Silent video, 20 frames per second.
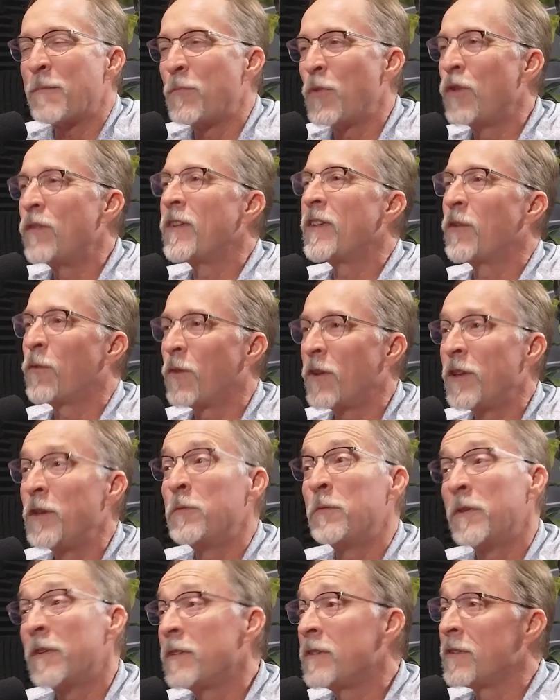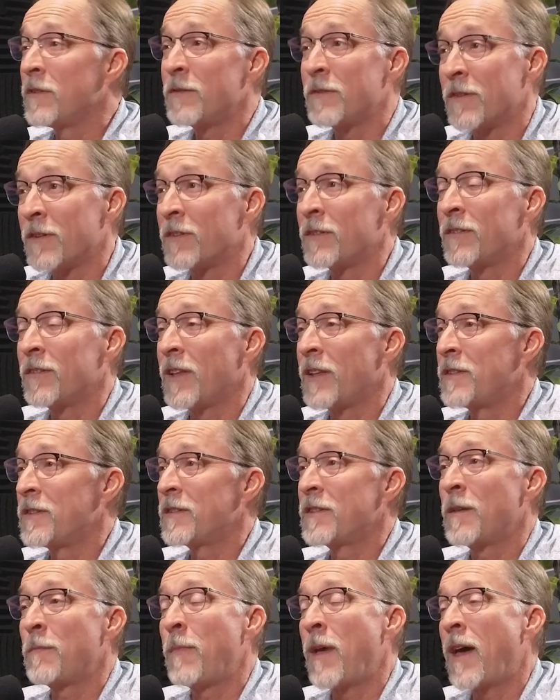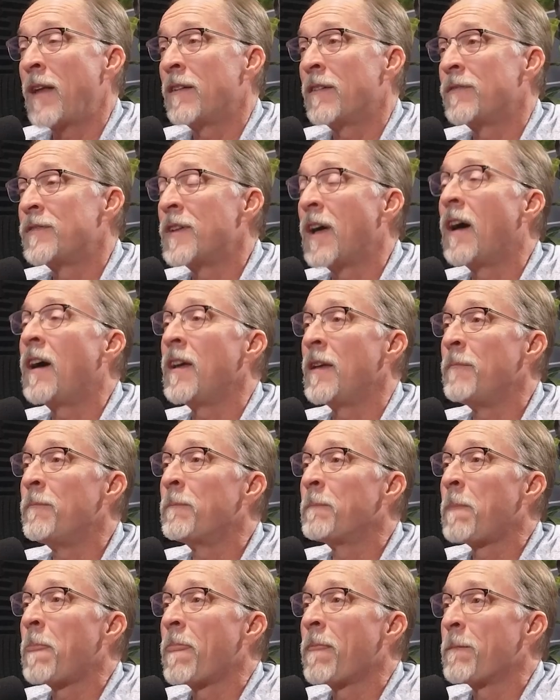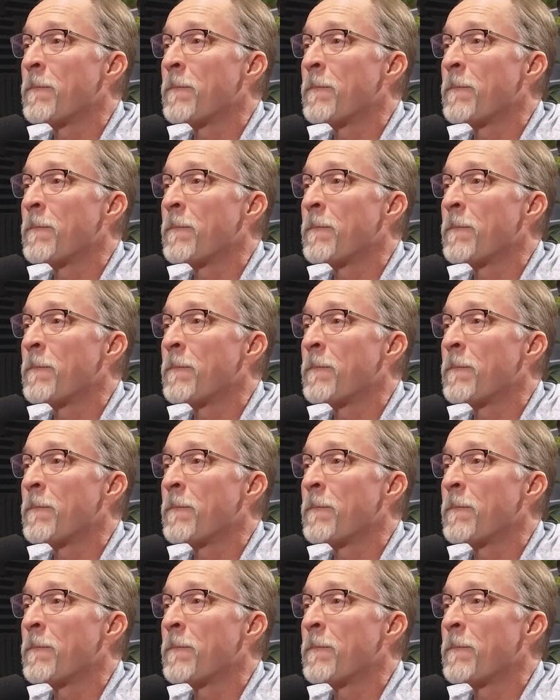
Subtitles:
got to move it or you will lose it. It's just a matter of time.